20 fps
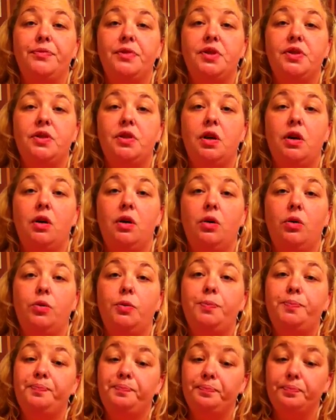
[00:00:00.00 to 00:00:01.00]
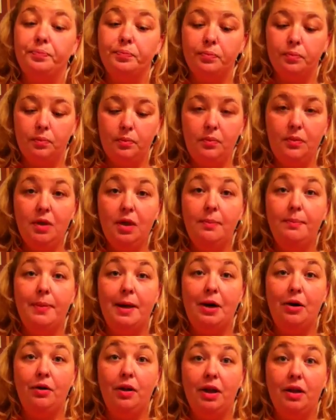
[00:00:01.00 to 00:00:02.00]
so
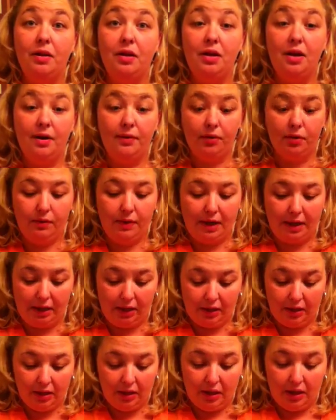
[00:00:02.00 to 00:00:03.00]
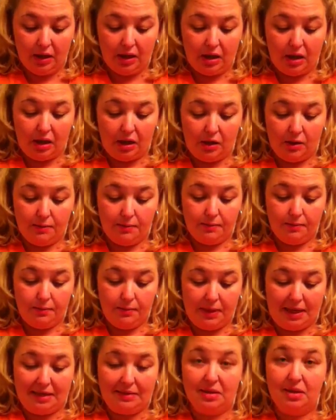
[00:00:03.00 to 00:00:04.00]
better late than never, right?
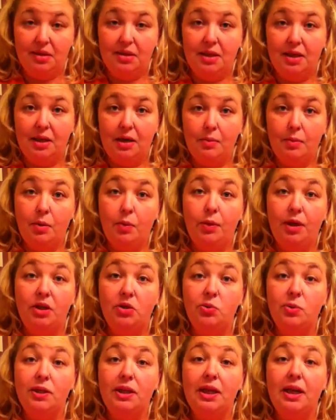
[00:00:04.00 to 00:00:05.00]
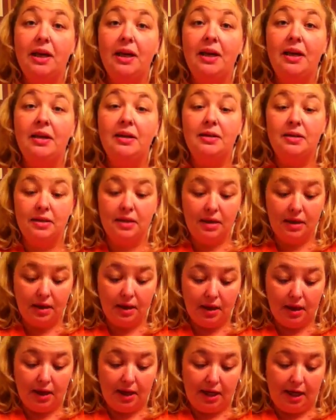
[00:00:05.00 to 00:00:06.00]
As I said, I'm at week 28,
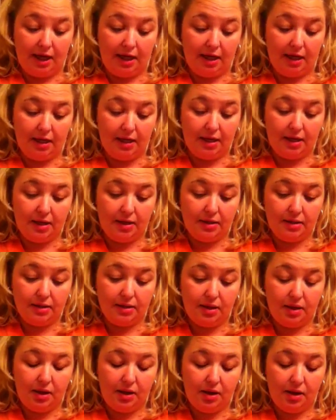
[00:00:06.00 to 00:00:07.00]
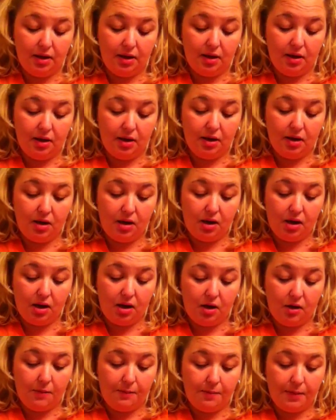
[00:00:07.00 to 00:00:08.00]
and
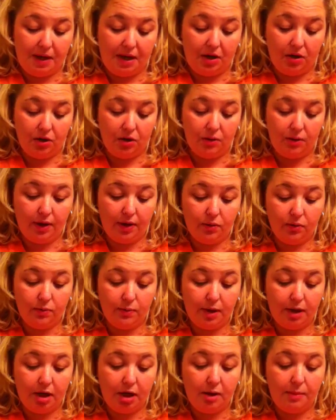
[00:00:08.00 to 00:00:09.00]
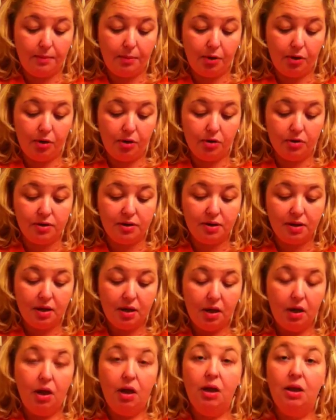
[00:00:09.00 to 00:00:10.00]
I'll go ahead with my numbers.
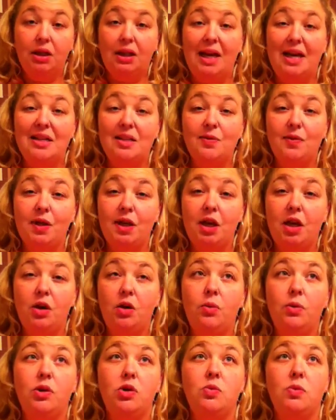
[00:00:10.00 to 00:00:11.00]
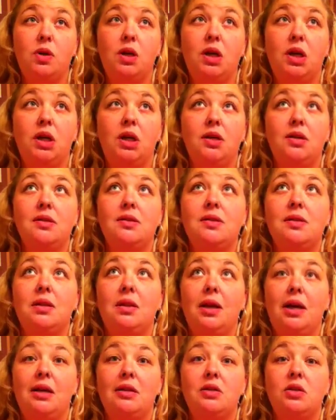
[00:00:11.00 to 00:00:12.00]
Last video, which was
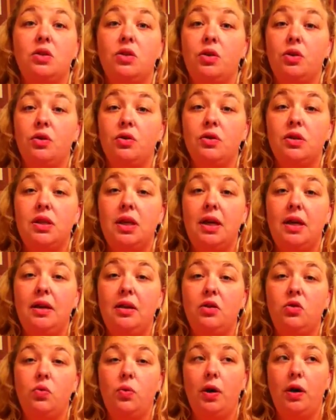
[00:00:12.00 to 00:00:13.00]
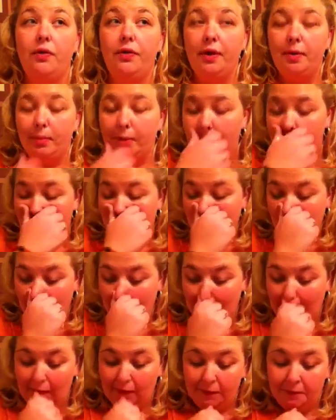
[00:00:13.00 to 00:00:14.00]
last Thursday, the 12th, I believe,